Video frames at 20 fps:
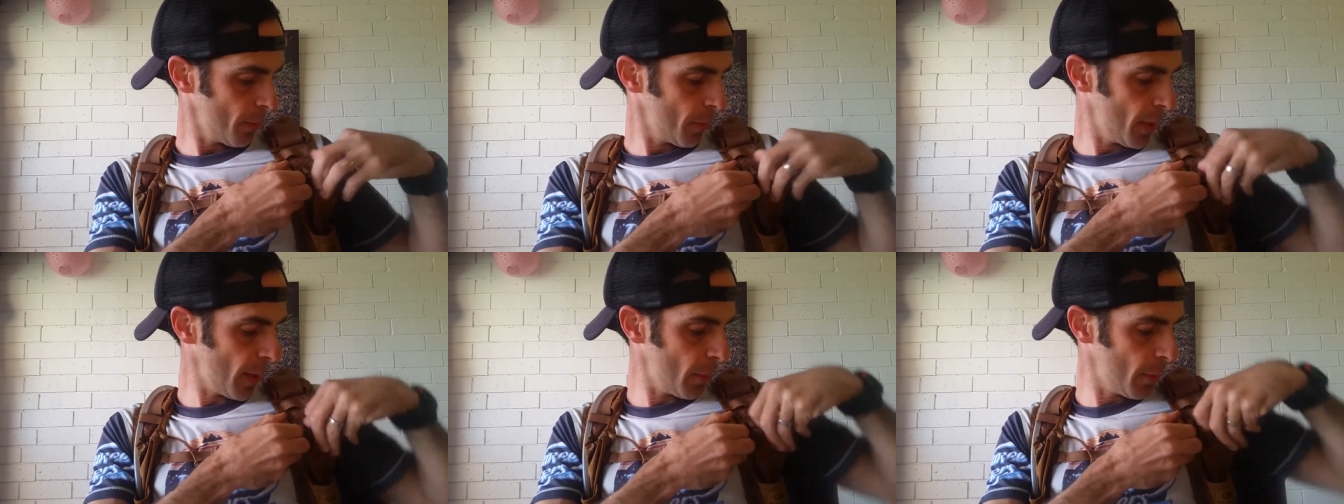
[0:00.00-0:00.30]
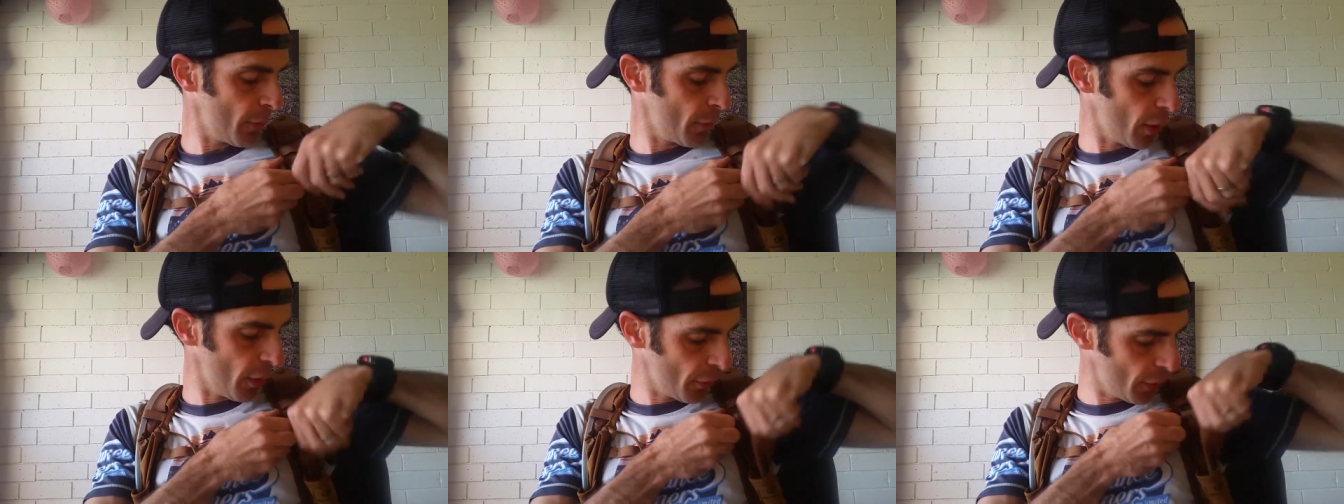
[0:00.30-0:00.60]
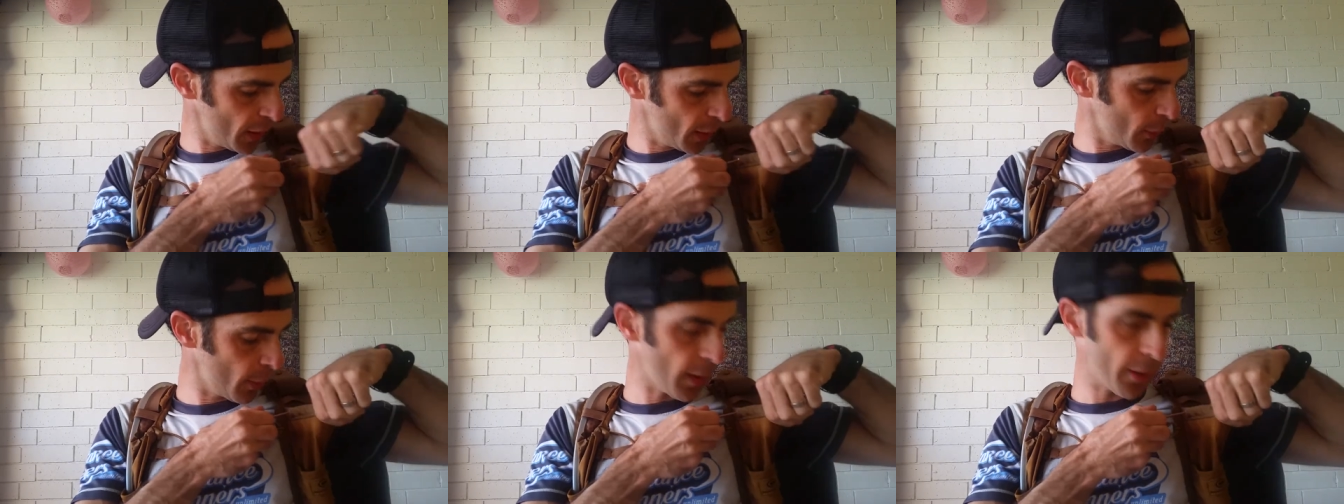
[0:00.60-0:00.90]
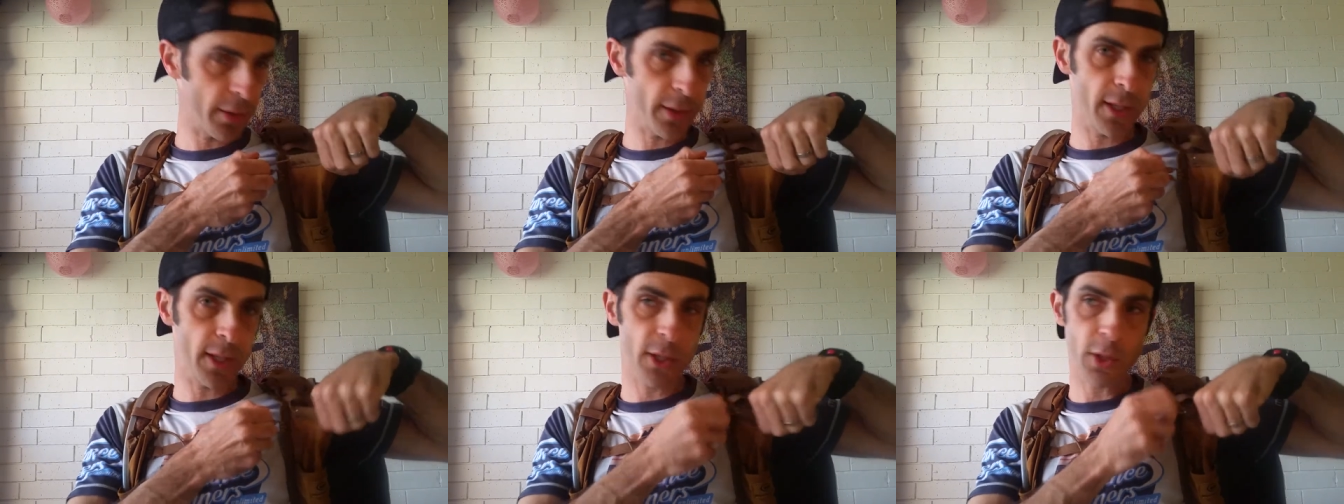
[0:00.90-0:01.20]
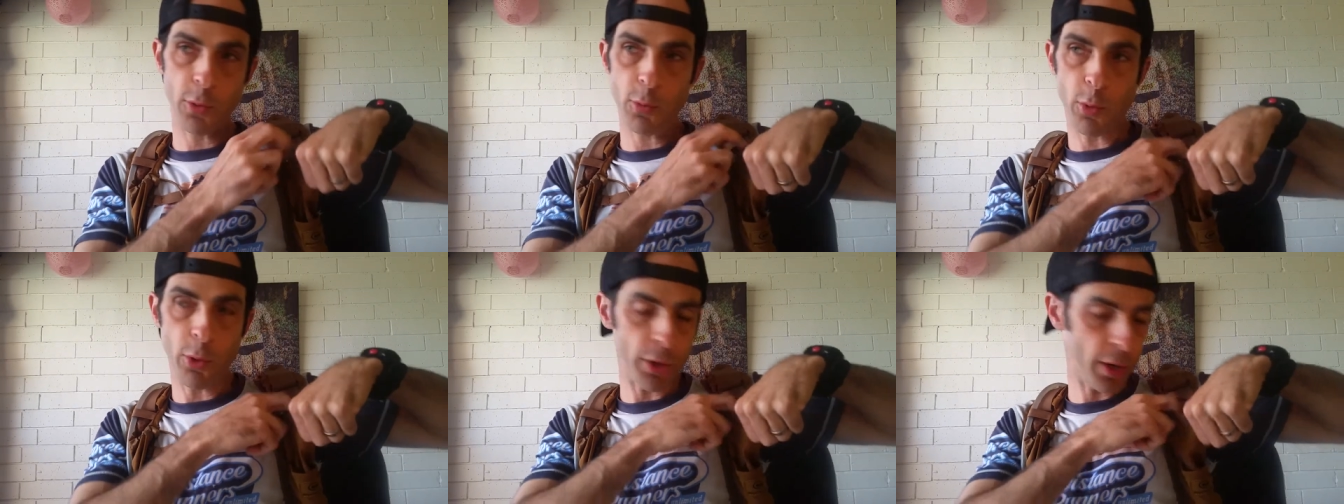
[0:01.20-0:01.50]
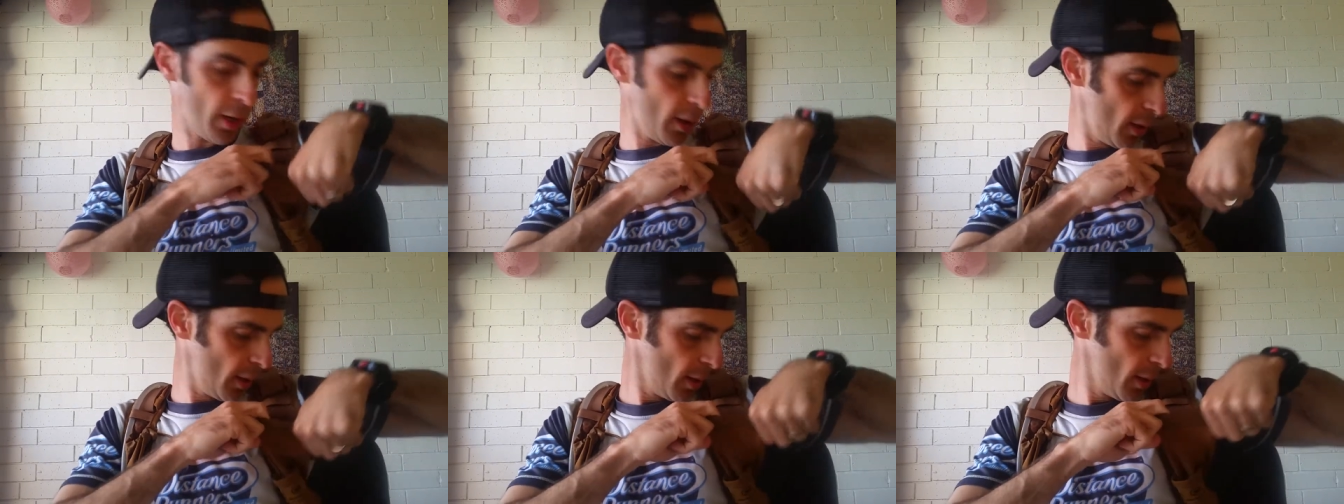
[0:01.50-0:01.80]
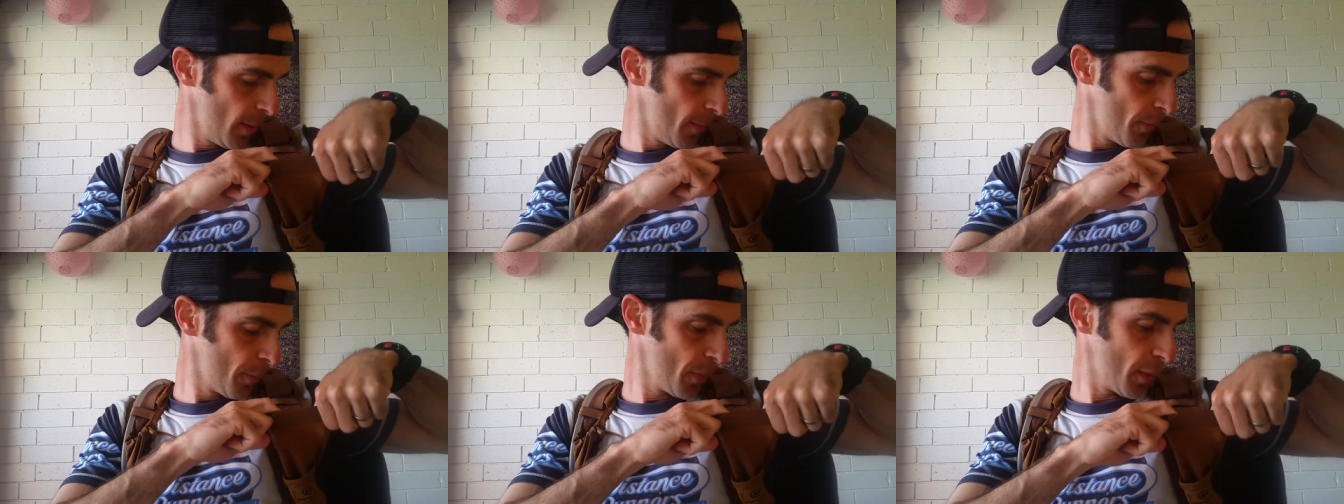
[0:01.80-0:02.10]
Then we've got this one, this is where
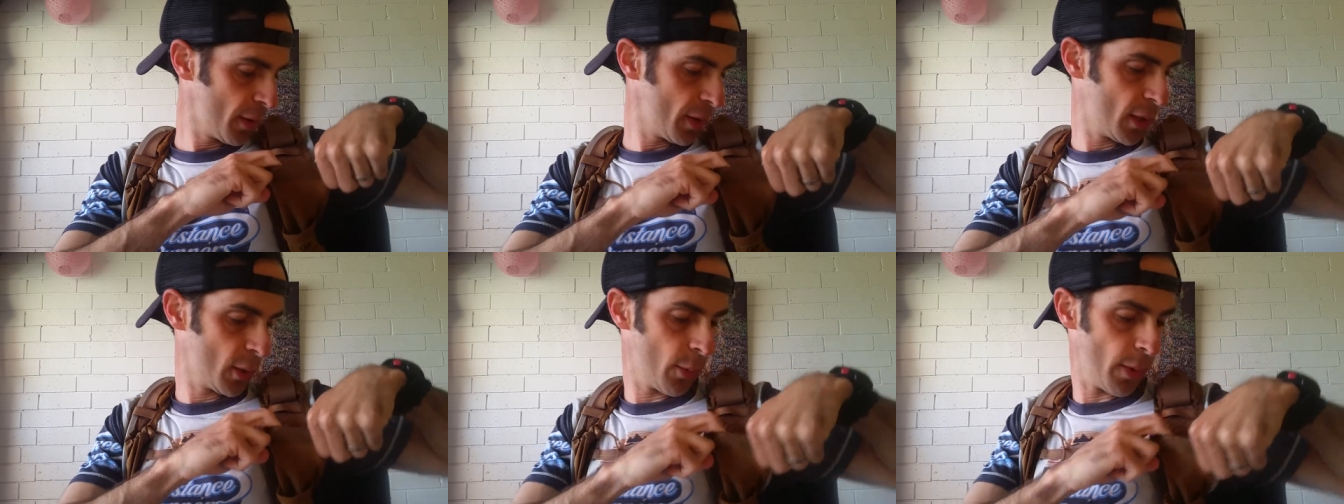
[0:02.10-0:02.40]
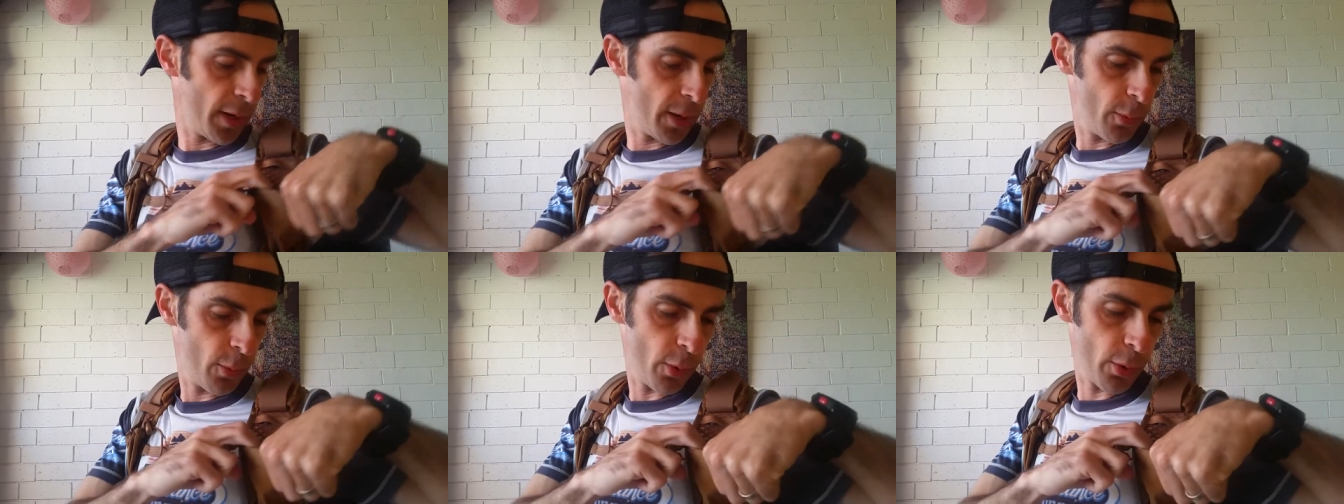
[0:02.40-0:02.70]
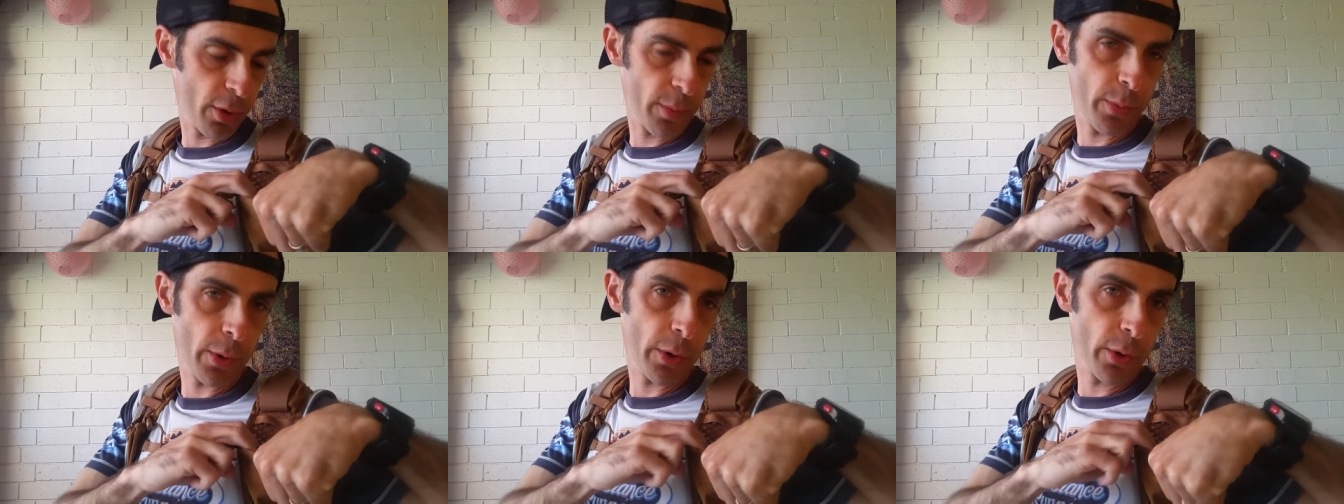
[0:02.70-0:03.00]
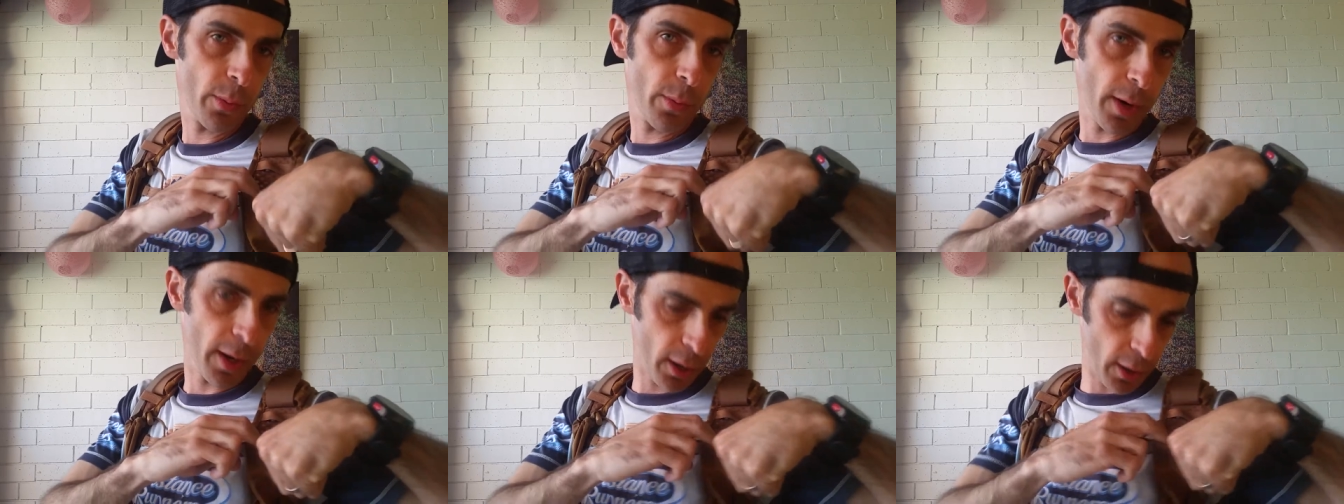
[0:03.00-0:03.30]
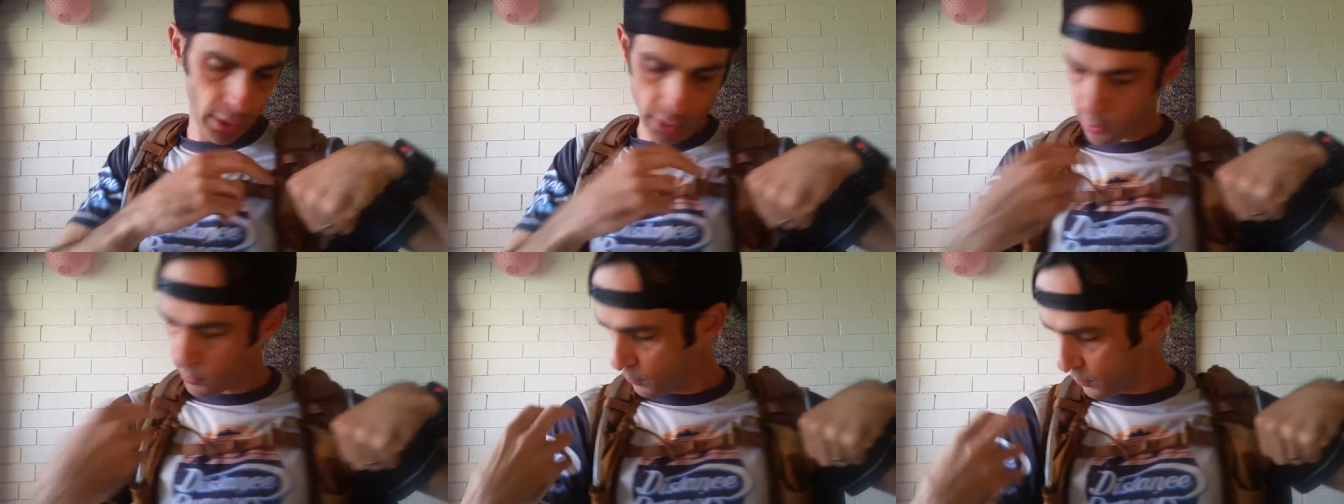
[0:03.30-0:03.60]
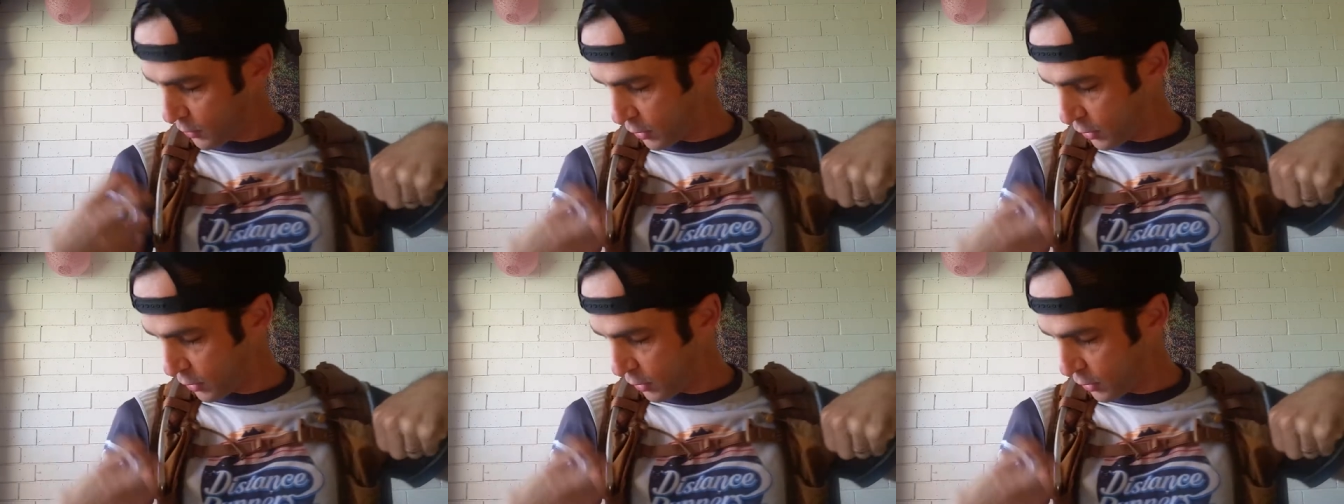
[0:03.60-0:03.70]
your water bottle might go,